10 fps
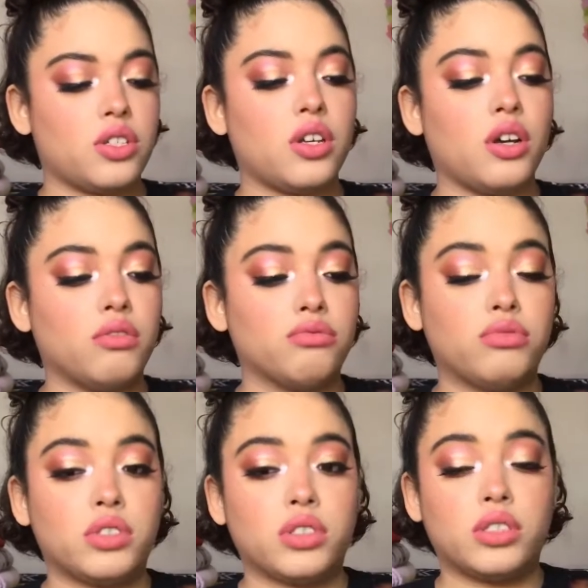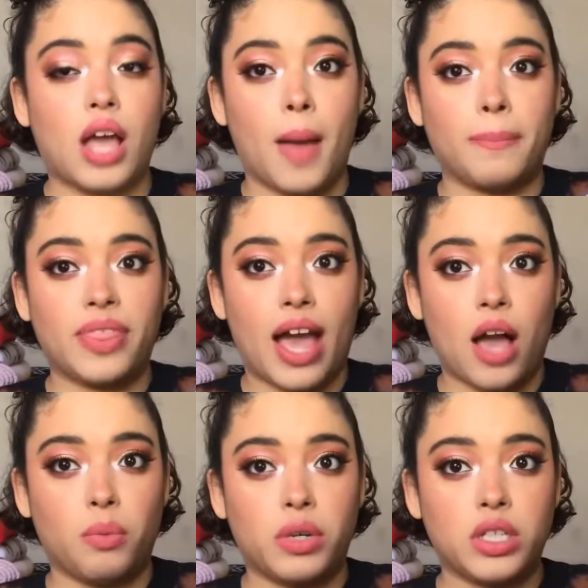Oh, snap. That
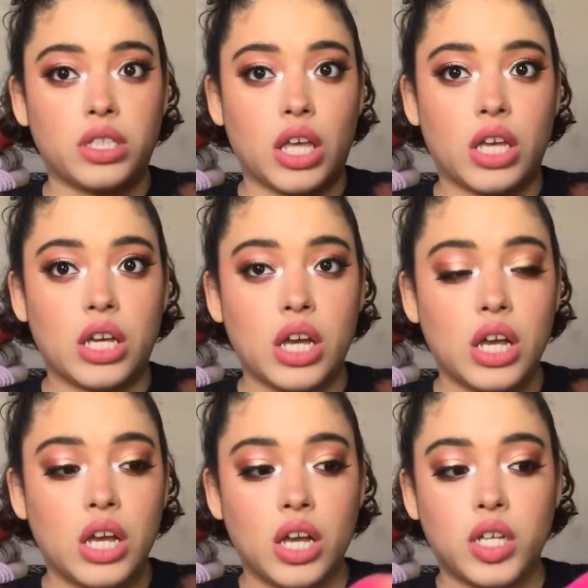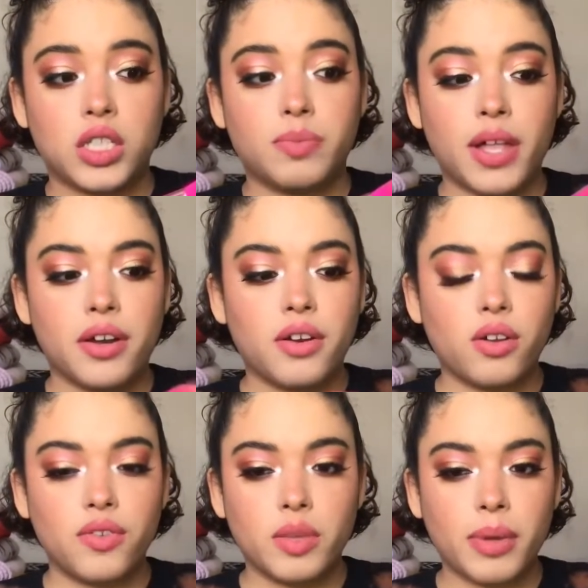was like splattered all over
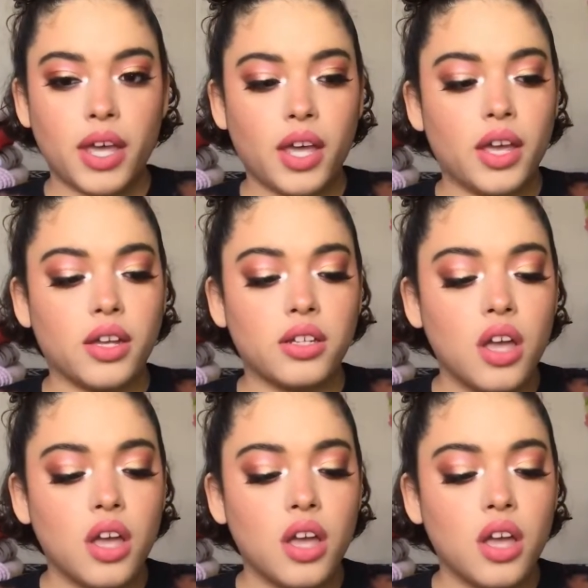the pan.